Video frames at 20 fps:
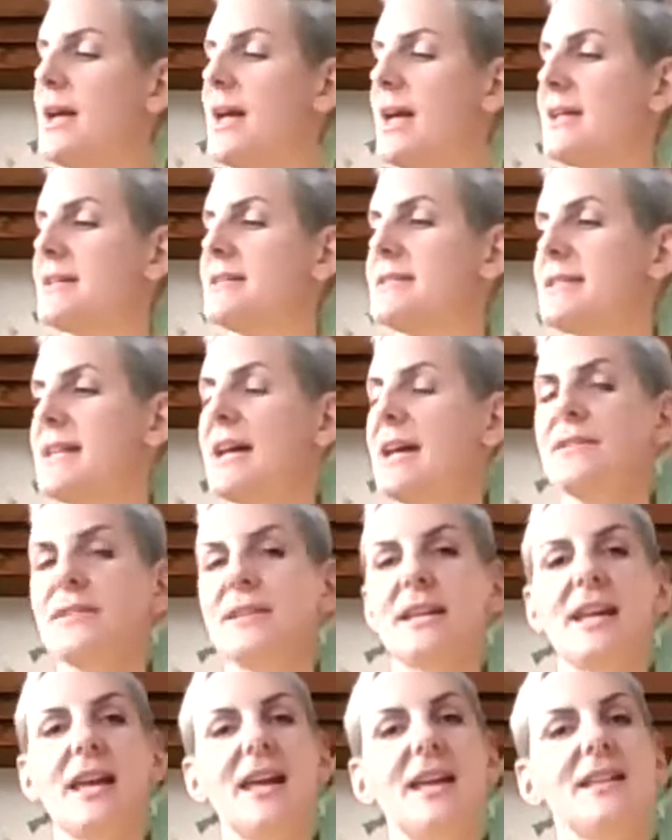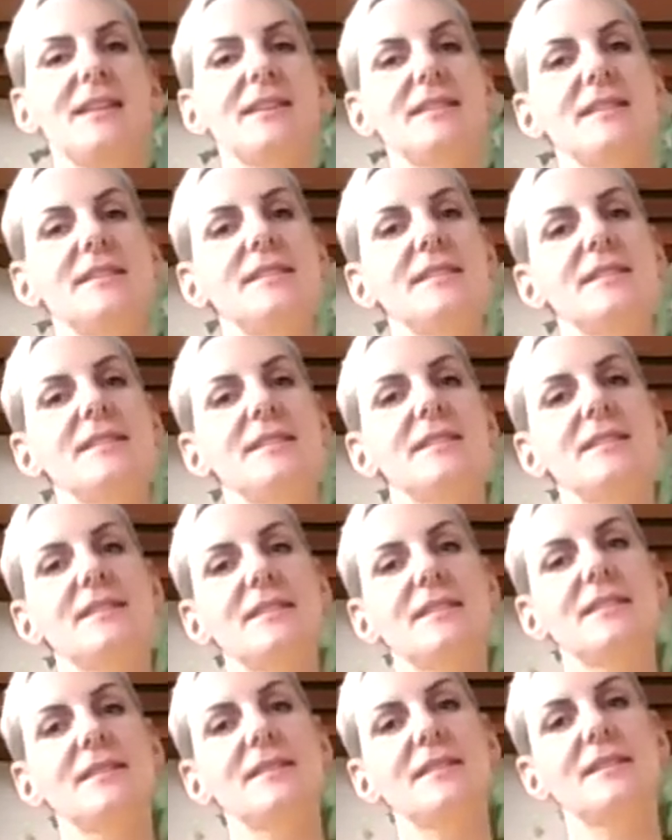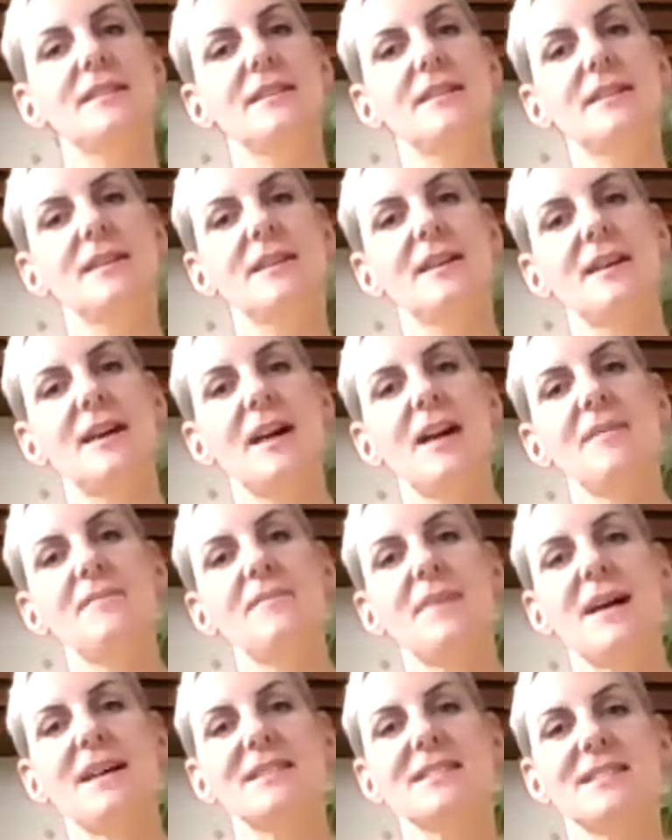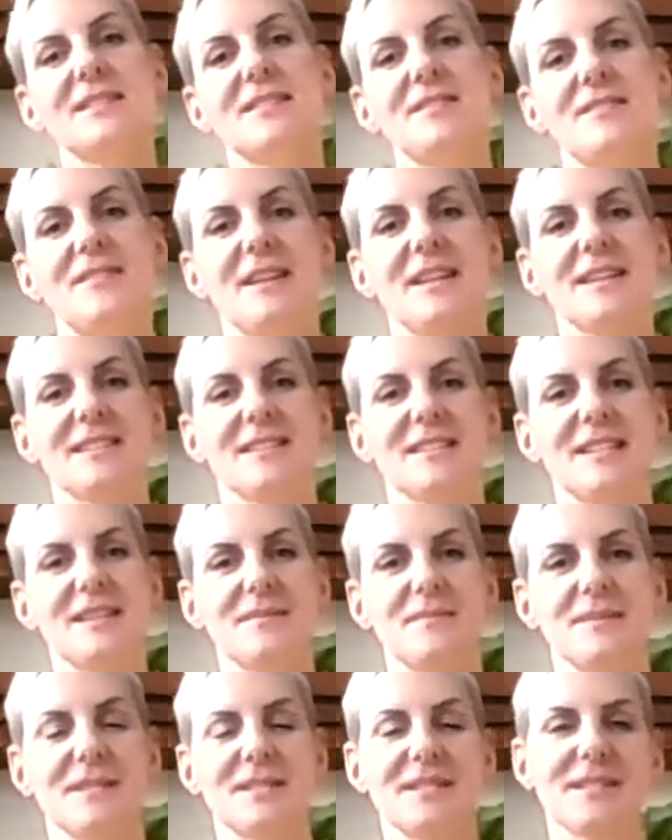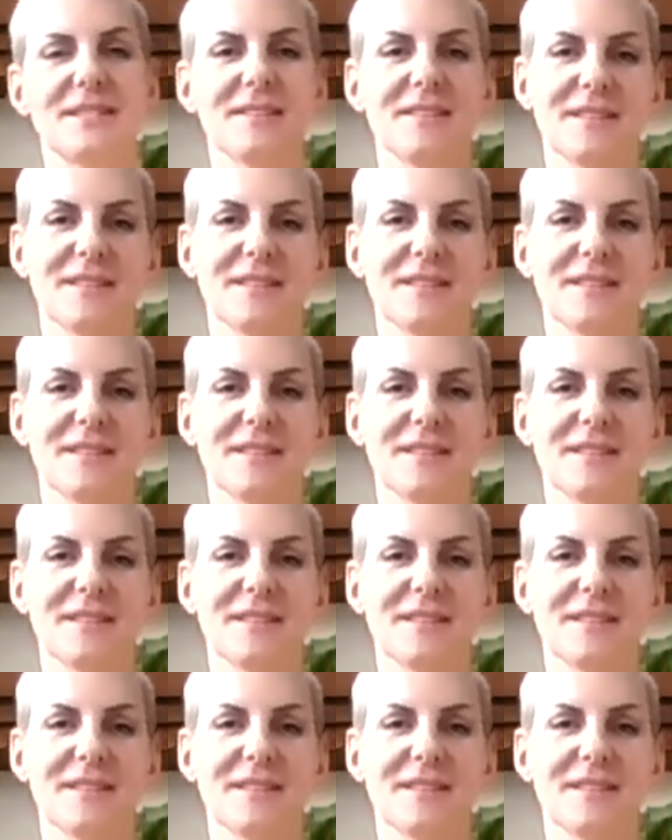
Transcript: And down again and back to the fingertips.